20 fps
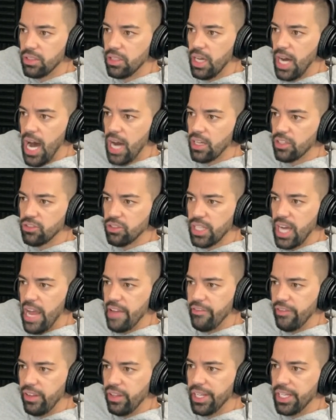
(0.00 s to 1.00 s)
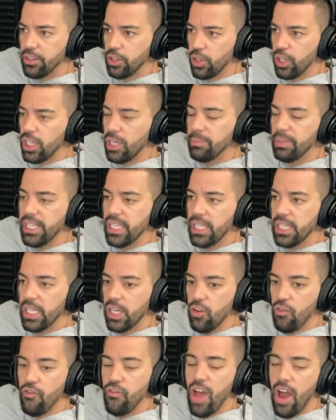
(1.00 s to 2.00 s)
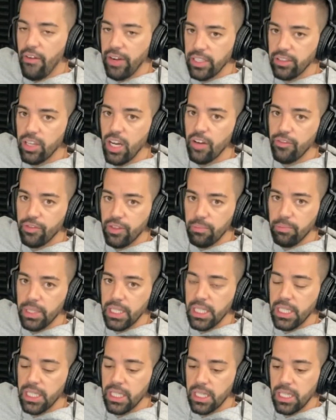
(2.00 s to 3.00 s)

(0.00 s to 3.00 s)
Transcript: Honestly, I feel like they're going to be very tough to beat.